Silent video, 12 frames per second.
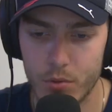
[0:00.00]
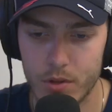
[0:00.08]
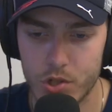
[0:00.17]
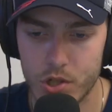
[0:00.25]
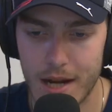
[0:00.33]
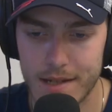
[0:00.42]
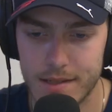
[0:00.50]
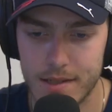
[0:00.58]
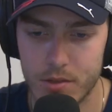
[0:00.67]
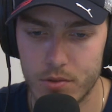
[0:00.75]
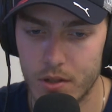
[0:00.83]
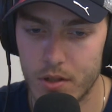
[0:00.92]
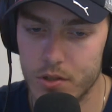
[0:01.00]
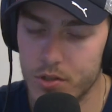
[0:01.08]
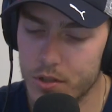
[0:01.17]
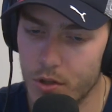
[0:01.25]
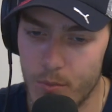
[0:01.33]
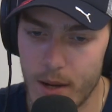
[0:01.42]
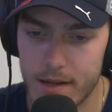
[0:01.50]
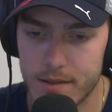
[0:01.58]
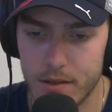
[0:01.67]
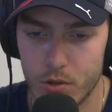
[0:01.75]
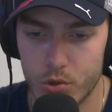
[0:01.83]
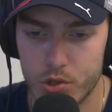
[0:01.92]
with the chassis, so they're going to just go back
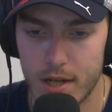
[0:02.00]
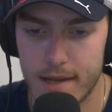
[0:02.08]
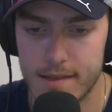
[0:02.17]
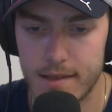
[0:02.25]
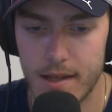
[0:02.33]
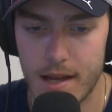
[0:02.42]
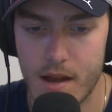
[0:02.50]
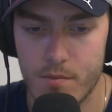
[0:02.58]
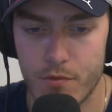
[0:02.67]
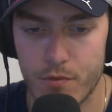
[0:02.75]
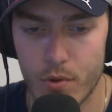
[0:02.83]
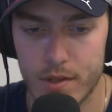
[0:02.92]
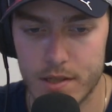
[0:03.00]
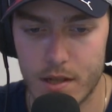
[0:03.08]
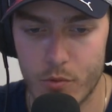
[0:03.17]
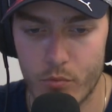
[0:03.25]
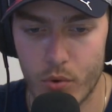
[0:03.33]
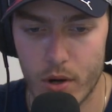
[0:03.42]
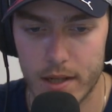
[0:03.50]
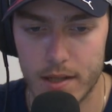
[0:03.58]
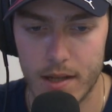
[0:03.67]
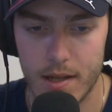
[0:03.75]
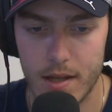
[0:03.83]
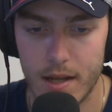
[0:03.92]
to the old chassis they had before the summer
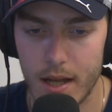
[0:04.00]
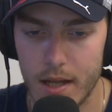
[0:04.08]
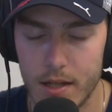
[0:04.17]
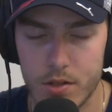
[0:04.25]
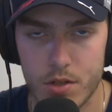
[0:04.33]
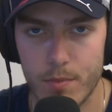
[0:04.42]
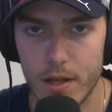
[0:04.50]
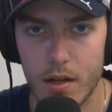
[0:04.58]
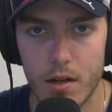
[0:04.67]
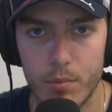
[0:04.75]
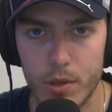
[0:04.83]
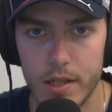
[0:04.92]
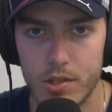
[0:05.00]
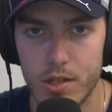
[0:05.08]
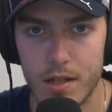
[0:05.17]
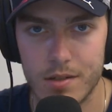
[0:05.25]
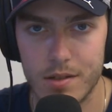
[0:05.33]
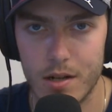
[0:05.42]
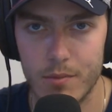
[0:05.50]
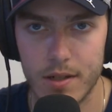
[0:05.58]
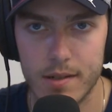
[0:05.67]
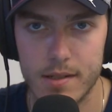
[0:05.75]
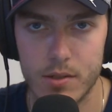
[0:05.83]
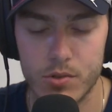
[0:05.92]
break and just make a complete change there
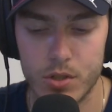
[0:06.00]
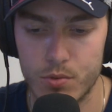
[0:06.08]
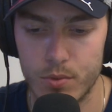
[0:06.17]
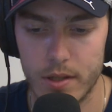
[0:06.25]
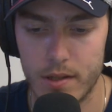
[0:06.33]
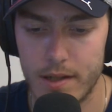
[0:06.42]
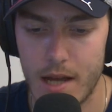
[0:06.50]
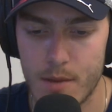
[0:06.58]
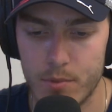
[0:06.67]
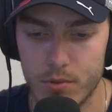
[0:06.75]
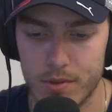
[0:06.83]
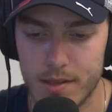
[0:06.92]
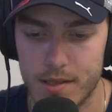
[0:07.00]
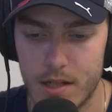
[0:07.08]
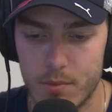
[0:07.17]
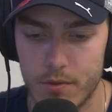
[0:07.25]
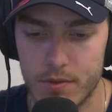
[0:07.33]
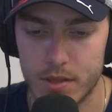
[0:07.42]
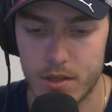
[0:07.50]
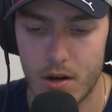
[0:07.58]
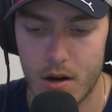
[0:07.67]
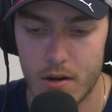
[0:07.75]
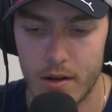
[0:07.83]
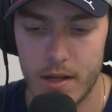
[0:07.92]
because he was just really unhappy with the setup of his
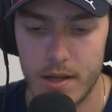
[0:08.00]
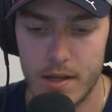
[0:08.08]
car.